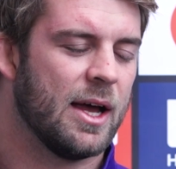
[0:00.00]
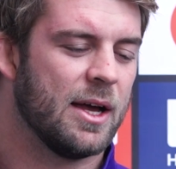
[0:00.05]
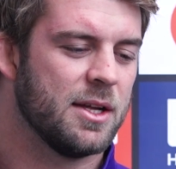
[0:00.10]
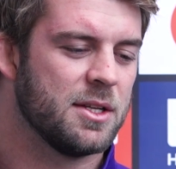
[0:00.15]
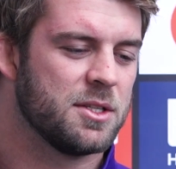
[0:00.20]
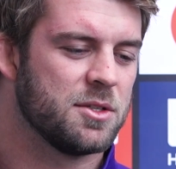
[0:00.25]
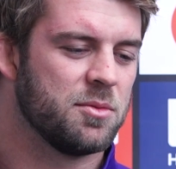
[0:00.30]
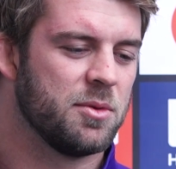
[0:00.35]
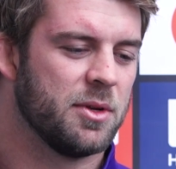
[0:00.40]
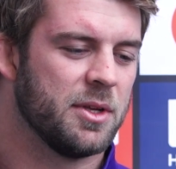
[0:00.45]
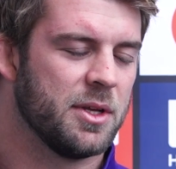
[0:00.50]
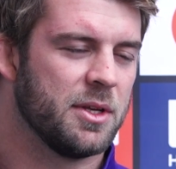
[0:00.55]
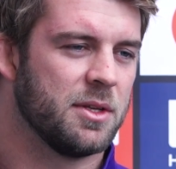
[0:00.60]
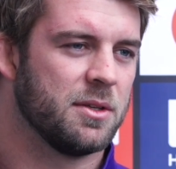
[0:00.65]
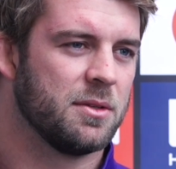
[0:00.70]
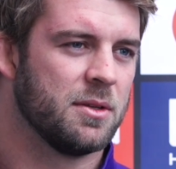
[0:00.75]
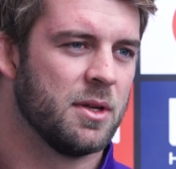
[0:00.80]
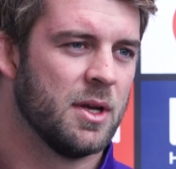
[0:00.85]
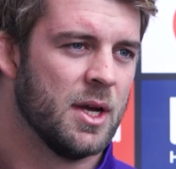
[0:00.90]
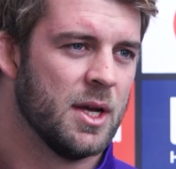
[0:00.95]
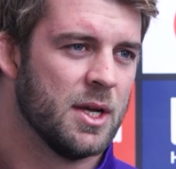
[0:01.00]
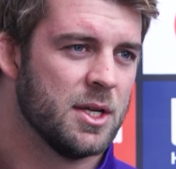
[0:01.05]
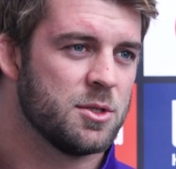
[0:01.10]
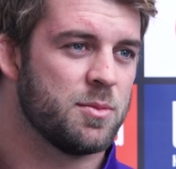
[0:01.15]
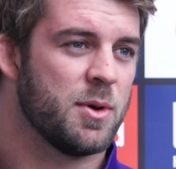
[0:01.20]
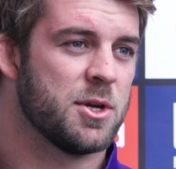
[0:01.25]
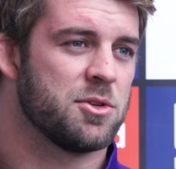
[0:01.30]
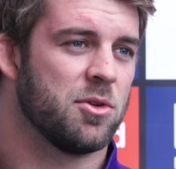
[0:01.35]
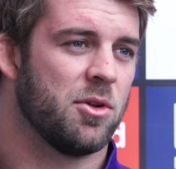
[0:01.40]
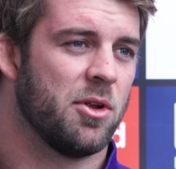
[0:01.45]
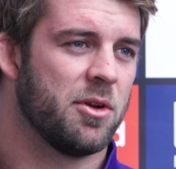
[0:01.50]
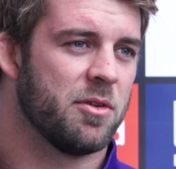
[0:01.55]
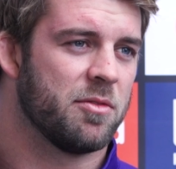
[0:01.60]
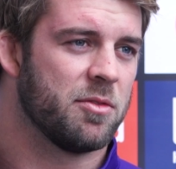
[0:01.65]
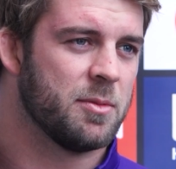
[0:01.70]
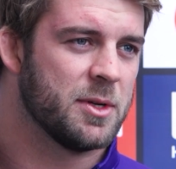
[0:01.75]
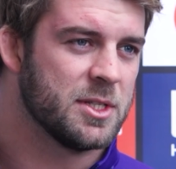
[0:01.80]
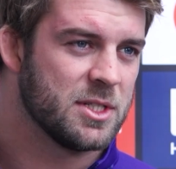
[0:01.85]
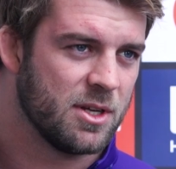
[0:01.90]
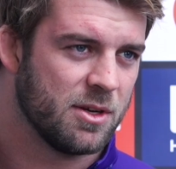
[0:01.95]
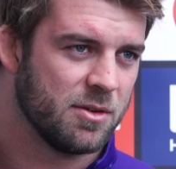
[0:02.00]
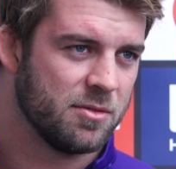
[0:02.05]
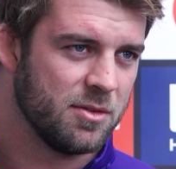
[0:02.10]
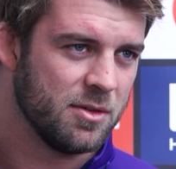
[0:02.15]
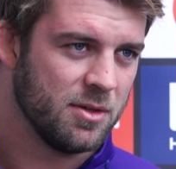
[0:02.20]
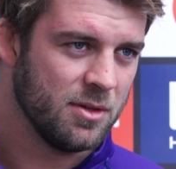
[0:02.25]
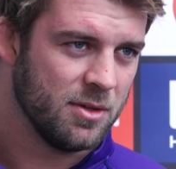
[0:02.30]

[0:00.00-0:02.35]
It's a really special honour for myself.